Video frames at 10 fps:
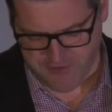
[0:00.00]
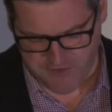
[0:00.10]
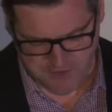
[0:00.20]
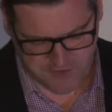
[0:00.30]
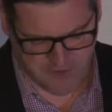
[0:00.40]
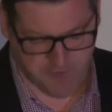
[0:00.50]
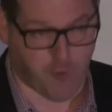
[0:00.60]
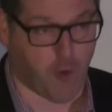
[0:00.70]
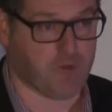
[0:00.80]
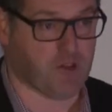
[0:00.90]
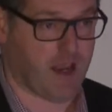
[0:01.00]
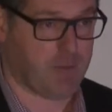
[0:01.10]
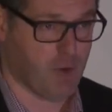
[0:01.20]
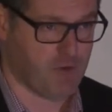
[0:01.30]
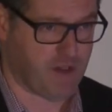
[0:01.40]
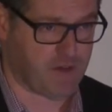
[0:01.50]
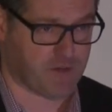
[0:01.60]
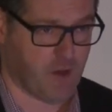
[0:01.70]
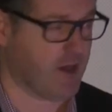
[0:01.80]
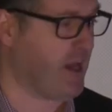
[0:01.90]
of existing forms like
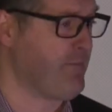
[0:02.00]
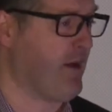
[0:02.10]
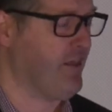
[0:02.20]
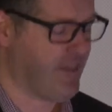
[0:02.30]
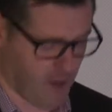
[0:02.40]
movies. Okay, apparently they're